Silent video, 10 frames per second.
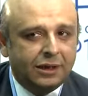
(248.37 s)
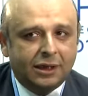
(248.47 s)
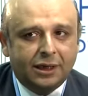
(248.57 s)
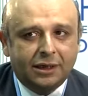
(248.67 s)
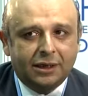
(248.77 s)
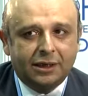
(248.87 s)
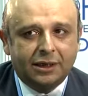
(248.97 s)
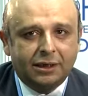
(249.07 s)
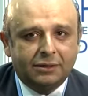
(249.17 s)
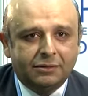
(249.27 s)
And
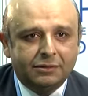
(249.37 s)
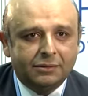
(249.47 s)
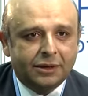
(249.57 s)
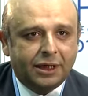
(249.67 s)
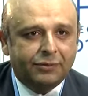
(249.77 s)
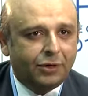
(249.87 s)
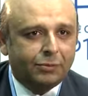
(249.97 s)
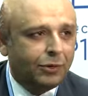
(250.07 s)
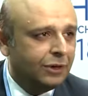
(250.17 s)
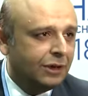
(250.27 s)
they have not
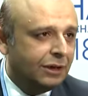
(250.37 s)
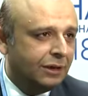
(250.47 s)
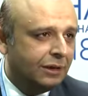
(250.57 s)
bothered